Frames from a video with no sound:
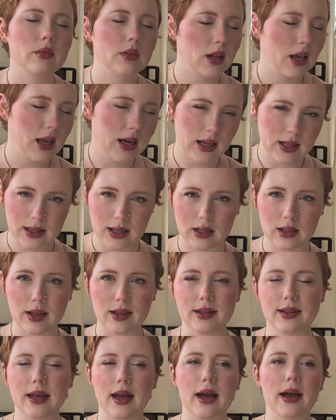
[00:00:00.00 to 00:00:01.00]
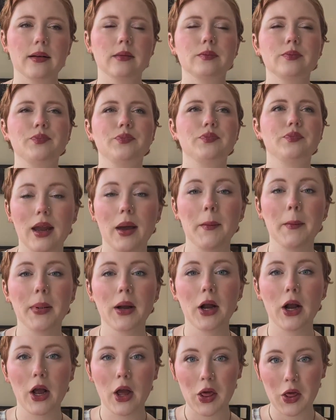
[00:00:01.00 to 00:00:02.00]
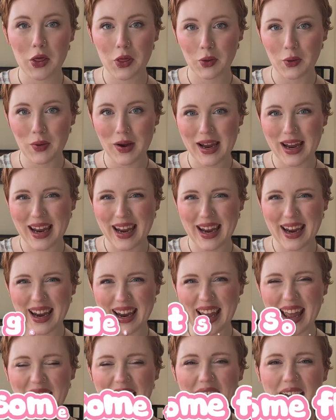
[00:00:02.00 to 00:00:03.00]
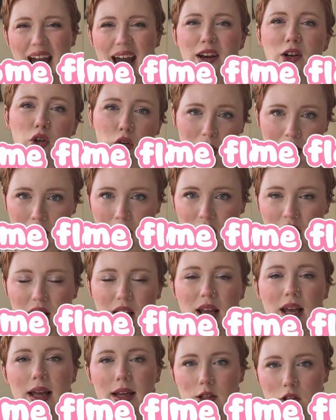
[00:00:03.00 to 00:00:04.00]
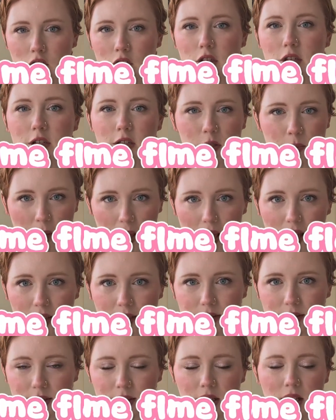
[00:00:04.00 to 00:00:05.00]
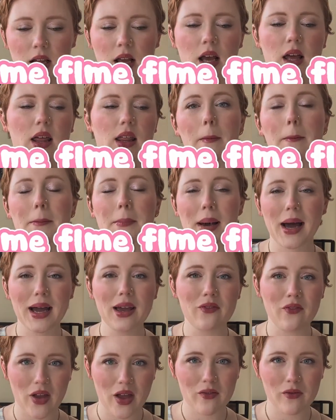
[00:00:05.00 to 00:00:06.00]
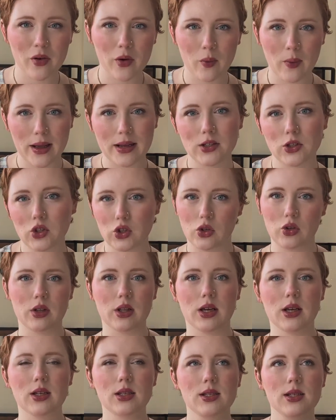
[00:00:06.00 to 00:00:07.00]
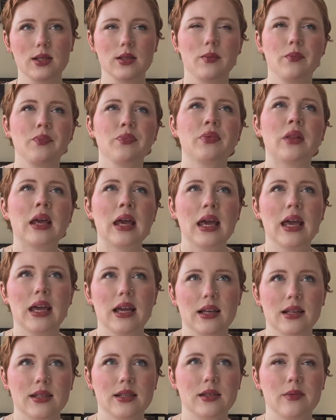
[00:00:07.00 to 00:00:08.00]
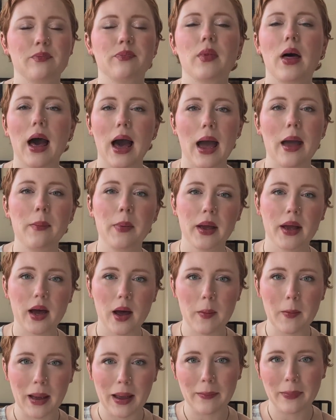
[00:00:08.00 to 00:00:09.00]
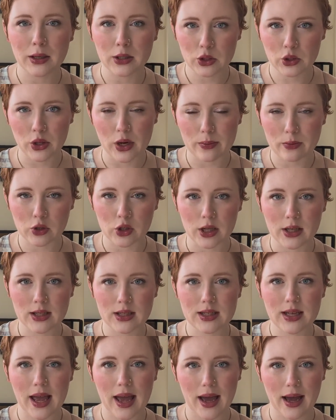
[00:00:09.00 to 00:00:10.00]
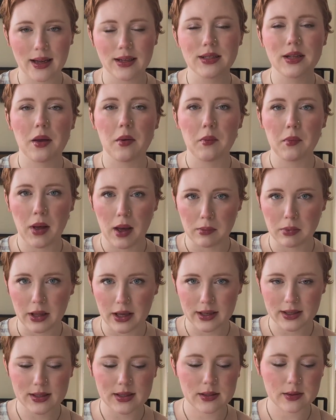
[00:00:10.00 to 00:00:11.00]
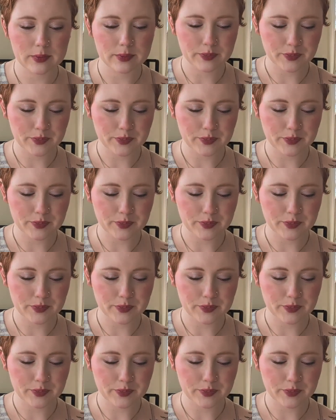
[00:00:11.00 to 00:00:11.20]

anything like that. Number 3, add greenery into your space. My favorite way to do this is I pick up my prescriptions at Publix.